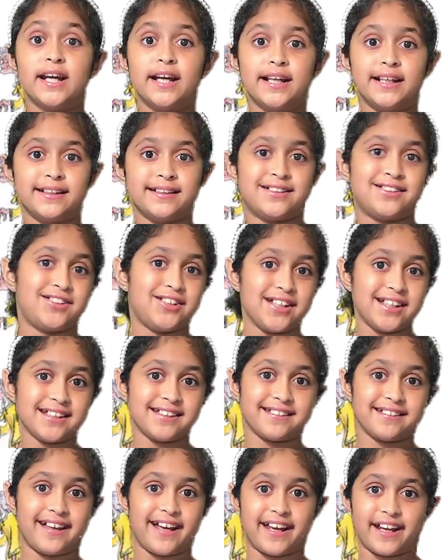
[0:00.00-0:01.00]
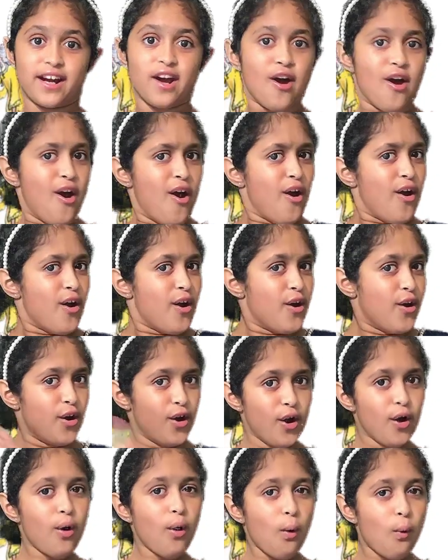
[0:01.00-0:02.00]
And she's like,
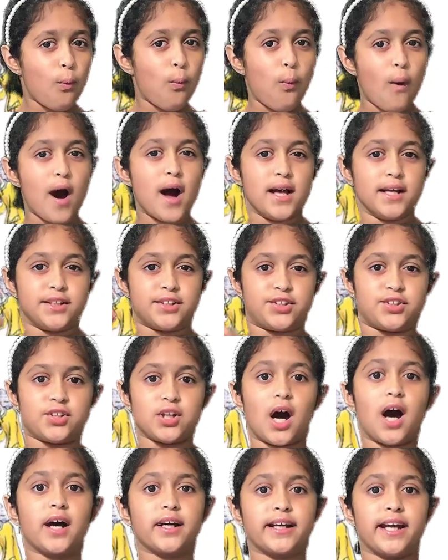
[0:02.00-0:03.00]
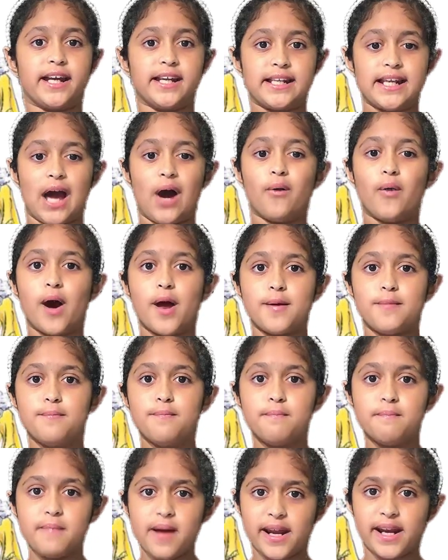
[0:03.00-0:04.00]
"Who was talking? Now
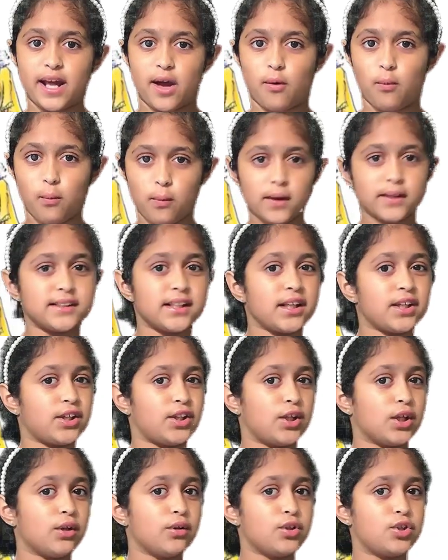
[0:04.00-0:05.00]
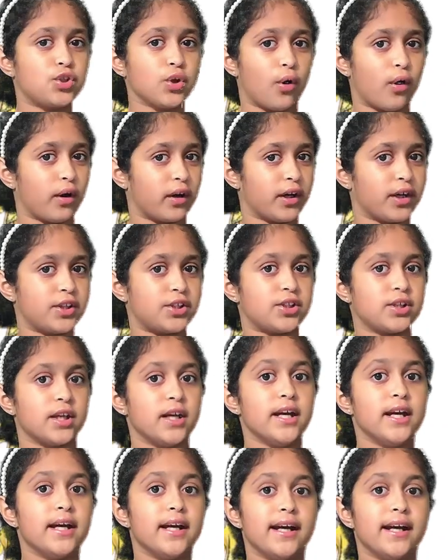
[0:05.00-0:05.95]
admit it. Was it you, George?"